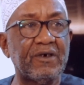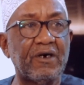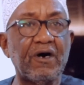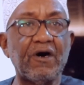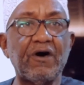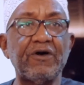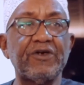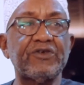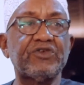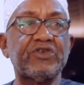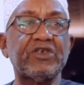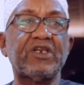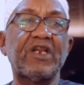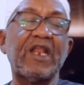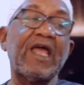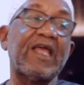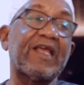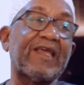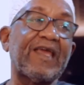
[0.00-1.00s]
Or is it
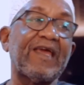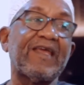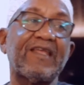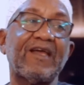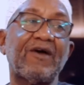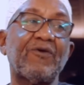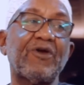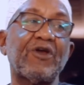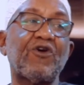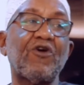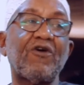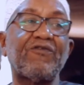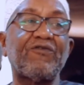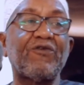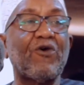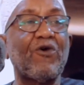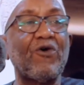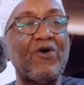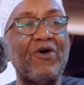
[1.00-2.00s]
like Kenya, we go
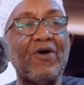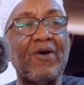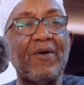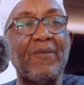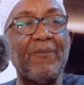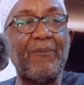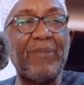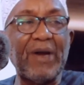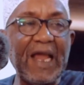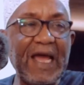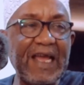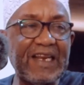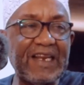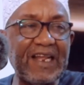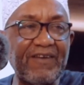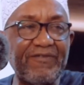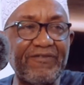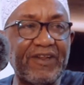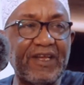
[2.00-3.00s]
for blind
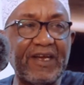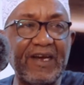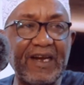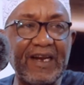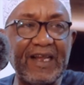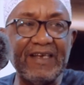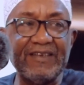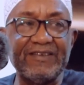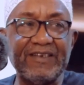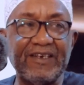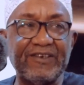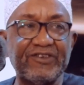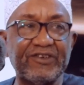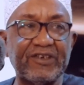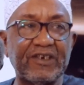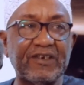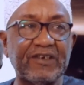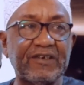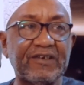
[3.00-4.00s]

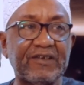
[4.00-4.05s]
Africanization?